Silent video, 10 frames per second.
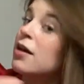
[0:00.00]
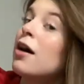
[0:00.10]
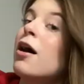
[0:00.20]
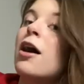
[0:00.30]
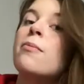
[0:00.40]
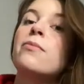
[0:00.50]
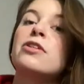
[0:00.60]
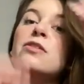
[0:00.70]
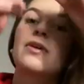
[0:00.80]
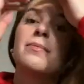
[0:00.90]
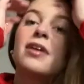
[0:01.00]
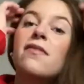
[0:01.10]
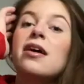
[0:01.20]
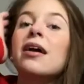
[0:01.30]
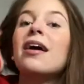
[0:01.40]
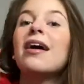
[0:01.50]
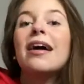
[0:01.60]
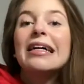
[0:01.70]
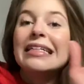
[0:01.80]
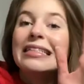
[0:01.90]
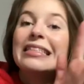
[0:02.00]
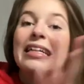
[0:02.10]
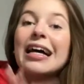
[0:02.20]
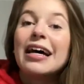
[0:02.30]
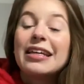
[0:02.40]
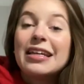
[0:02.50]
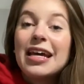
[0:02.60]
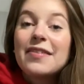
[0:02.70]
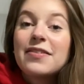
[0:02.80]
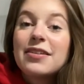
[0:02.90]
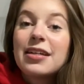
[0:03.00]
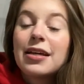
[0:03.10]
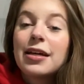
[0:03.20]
um, which is what I'm giving a gift